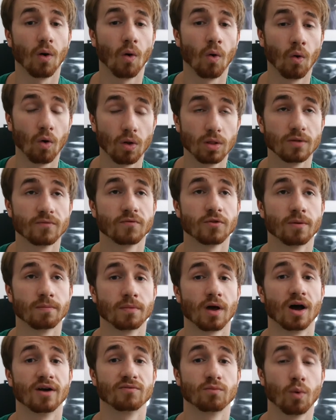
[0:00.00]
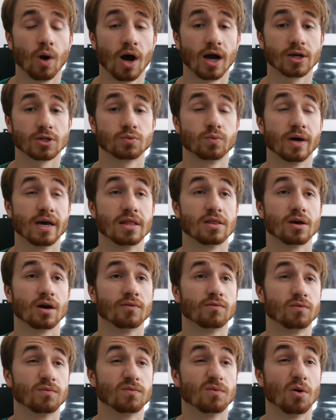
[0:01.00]
all of them that I've worked with
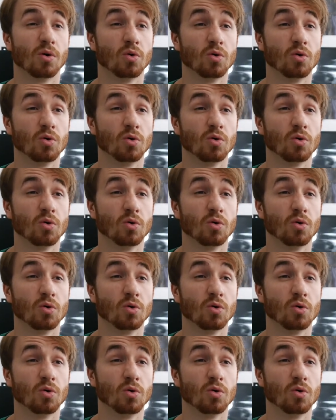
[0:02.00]
have